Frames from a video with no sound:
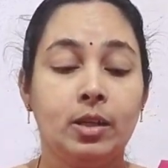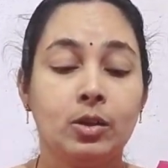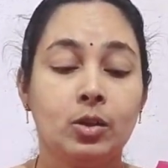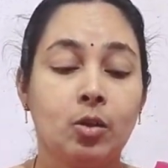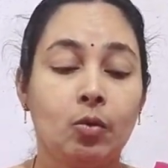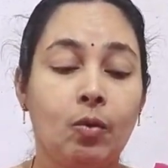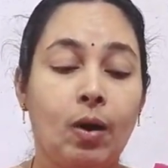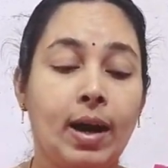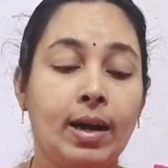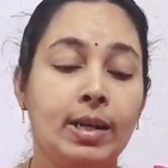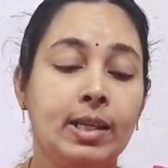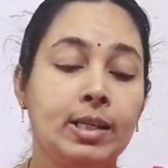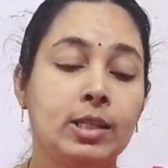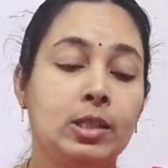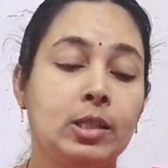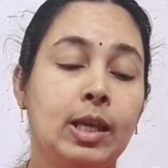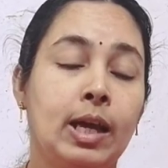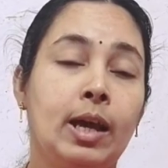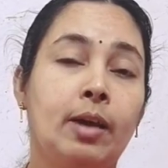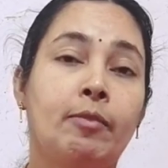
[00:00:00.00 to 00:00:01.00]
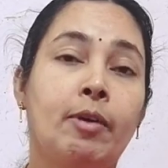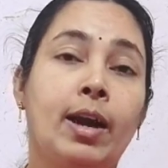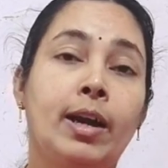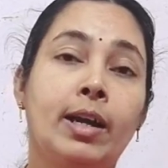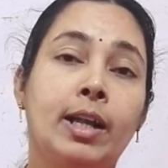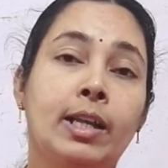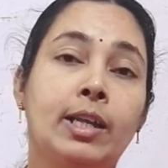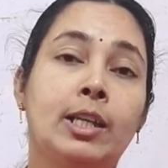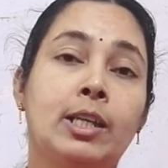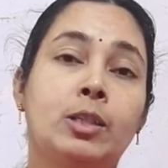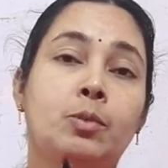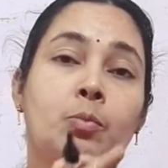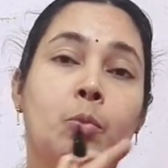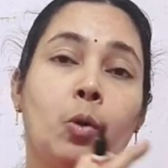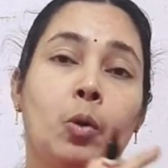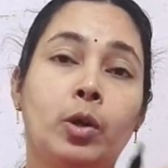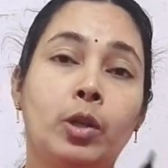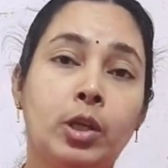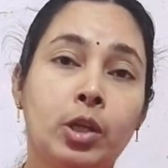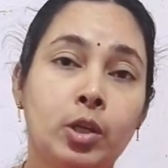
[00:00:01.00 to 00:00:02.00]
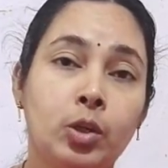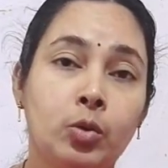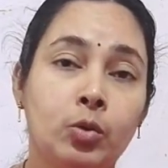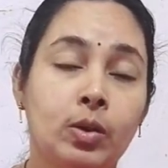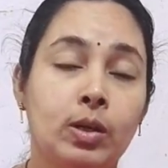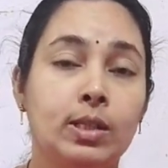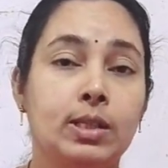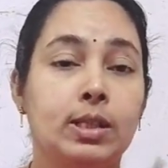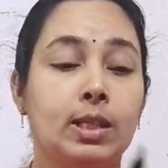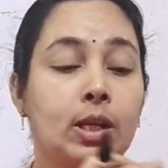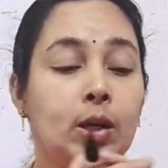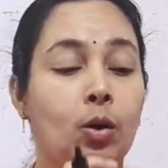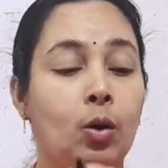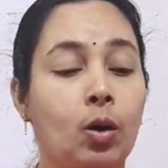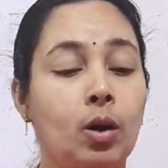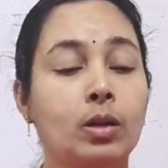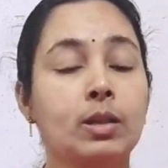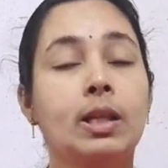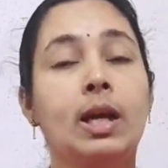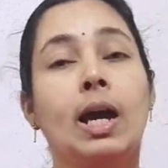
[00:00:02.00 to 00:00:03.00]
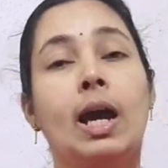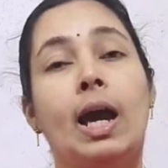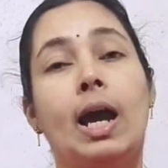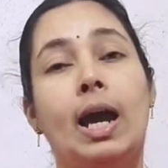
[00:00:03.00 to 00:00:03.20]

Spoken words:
So one end is pointing towards the north